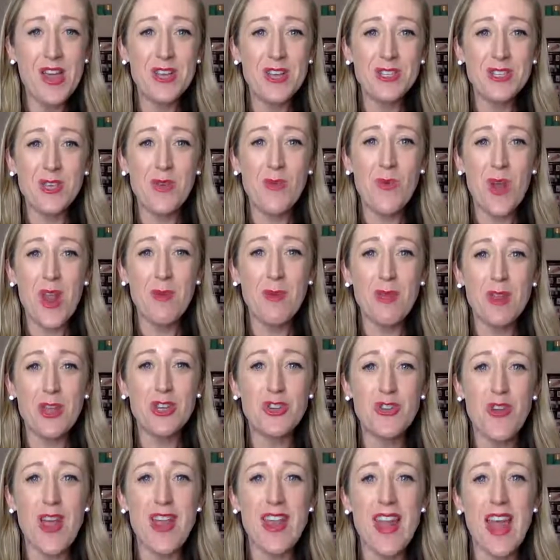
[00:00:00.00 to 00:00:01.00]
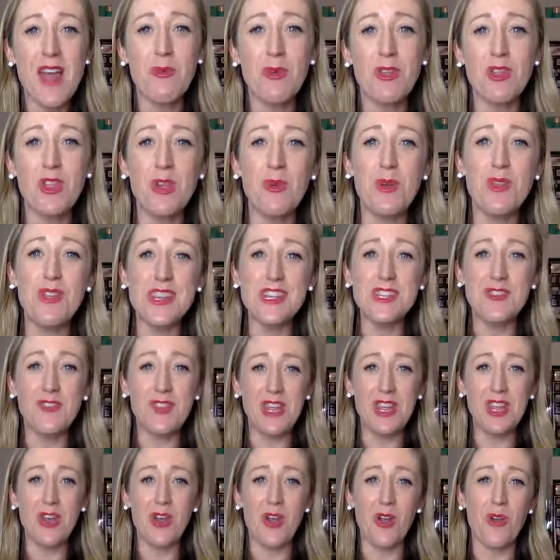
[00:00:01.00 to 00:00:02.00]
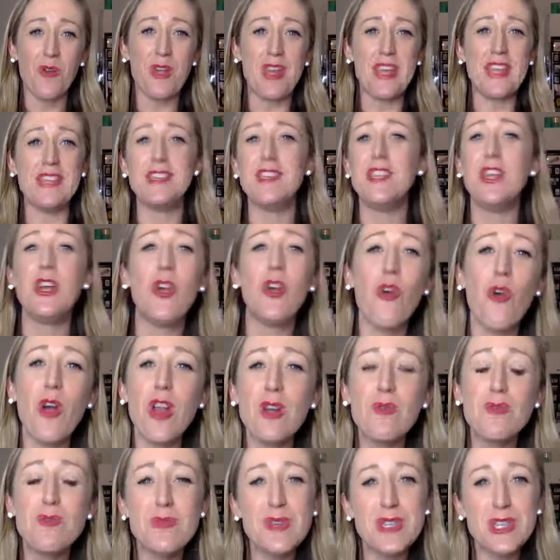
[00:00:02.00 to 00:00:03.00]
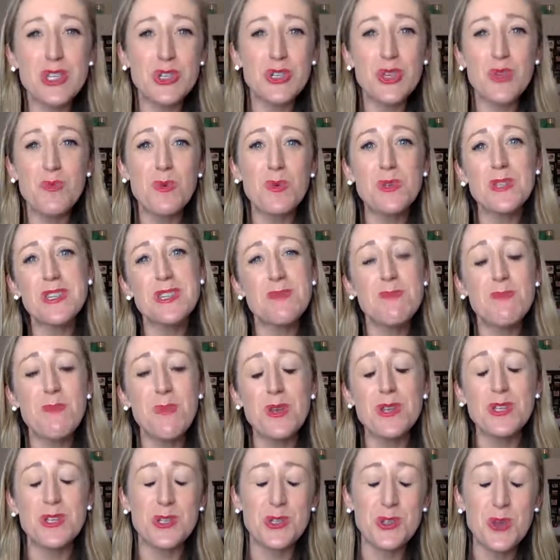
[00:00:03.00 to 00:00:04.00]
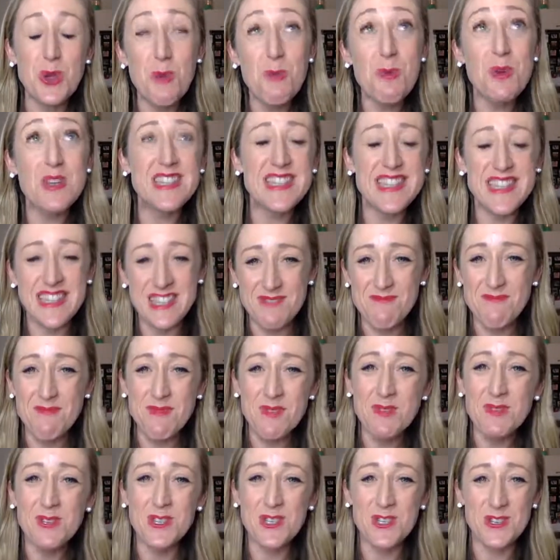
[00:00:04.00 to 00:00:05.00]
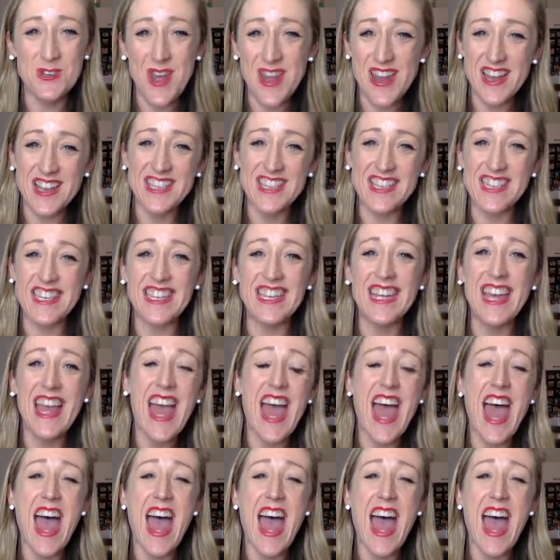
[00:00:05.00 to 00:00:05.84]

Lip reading: So what I'm going to train out with you in this video is an incredible but super simple strategy